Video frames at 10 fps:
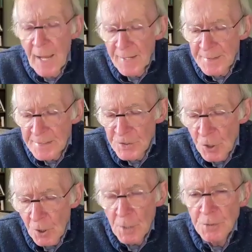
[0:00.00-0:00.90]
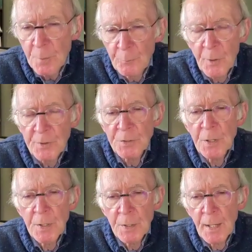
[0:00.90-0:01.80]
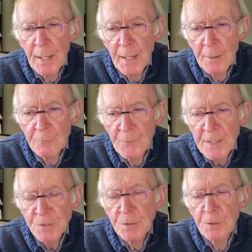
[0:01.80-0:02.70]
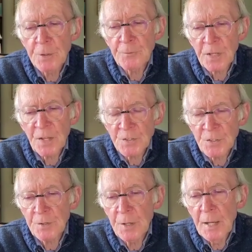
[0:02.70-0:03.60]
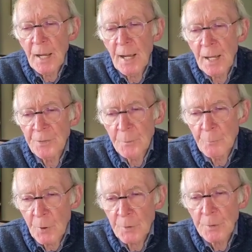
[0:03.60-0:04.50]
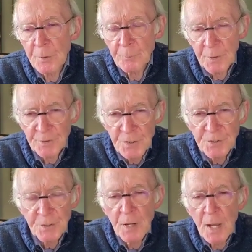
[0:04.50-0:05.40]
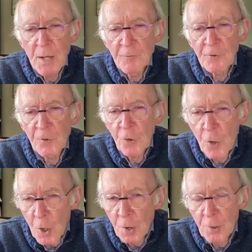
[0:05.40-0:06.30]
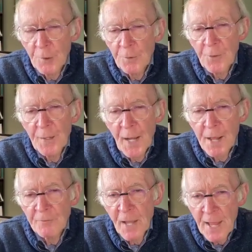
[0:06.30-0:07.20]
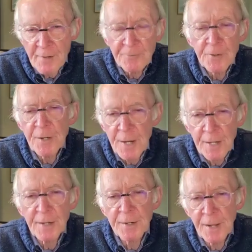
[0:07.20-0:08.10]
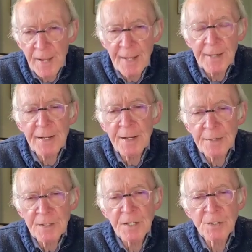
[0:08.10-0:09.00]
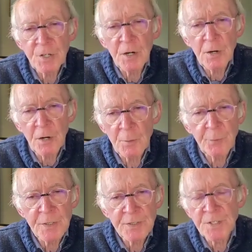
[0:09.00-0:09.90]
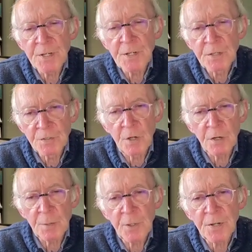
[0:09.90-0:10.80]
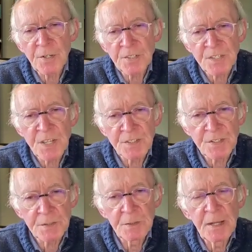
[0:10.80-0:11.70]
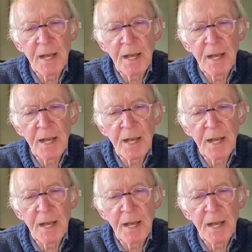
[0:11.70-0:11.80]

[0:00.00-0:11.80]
And he talked about national unification and the border and partition for longer than I have ever heard any Taoiseach or president talk about it since.